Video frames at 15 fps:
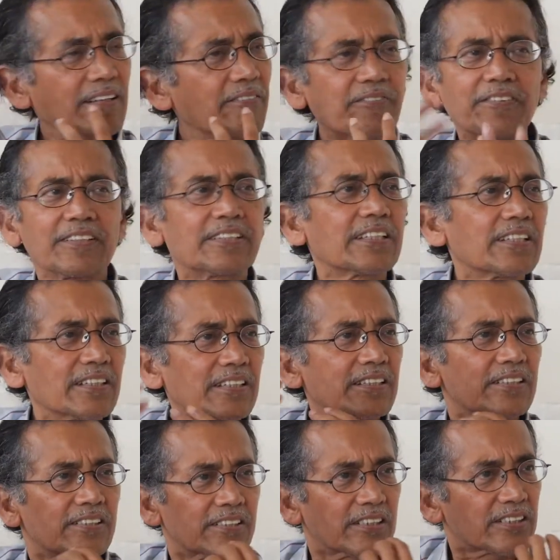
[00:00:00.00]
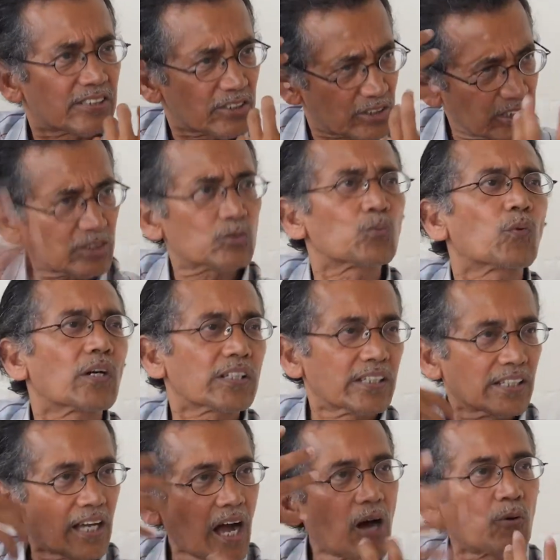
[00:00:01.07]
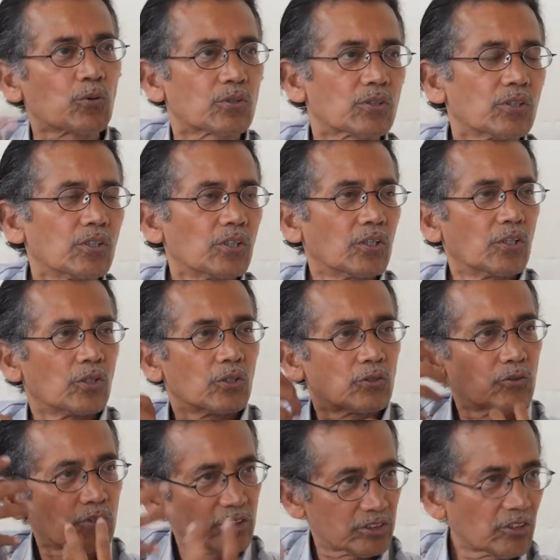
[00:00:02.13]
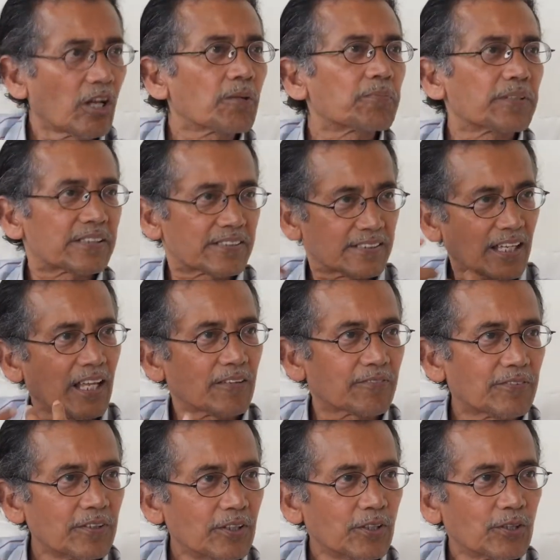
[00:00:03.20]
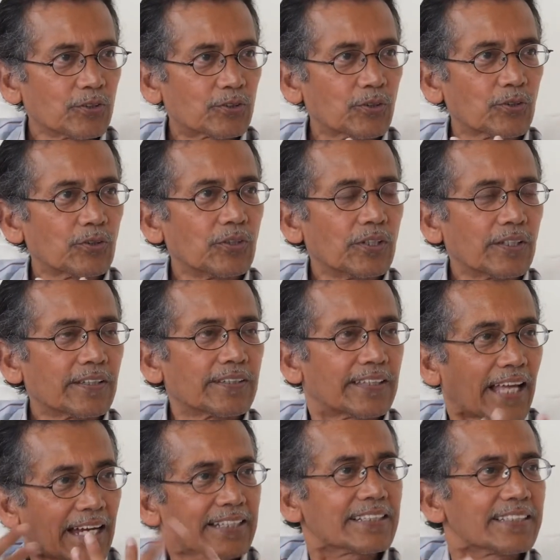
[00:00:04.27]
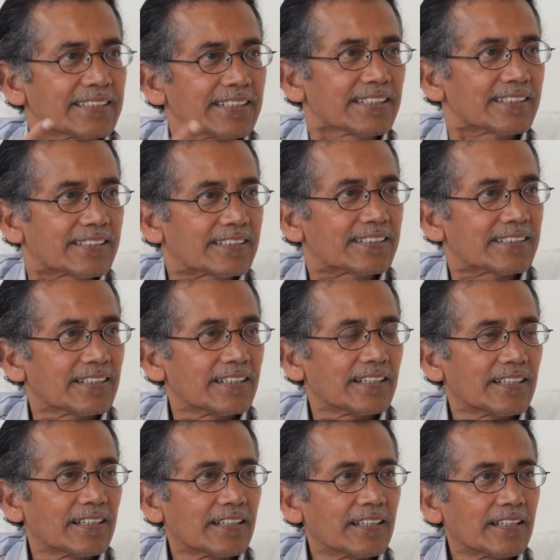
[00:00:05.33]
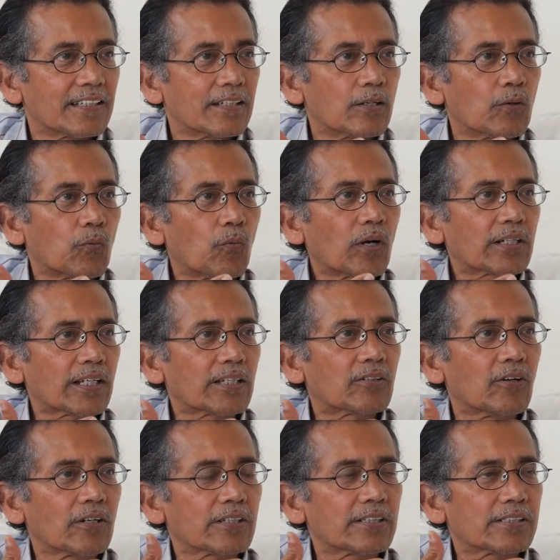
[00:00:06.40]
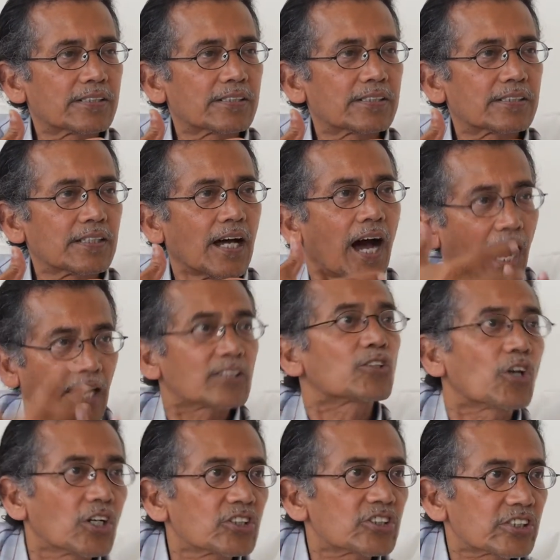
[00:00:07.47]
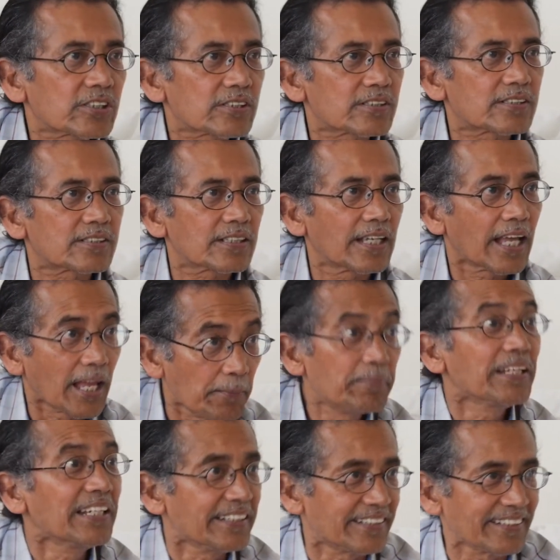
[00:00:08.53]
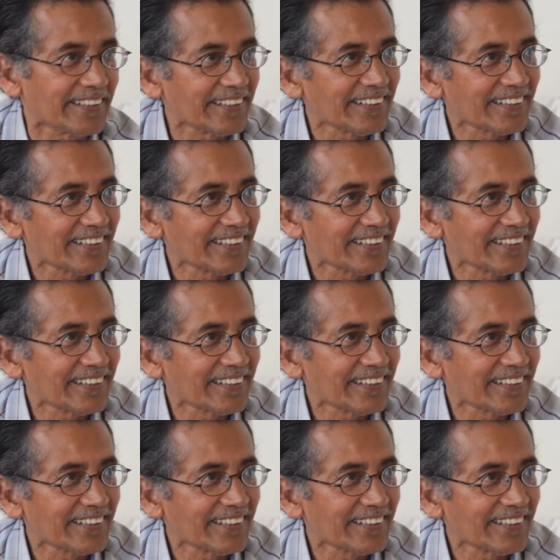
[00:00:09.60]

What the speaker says: everything it's just working out to resolve itself. So that is its, what I call this unconscious ability.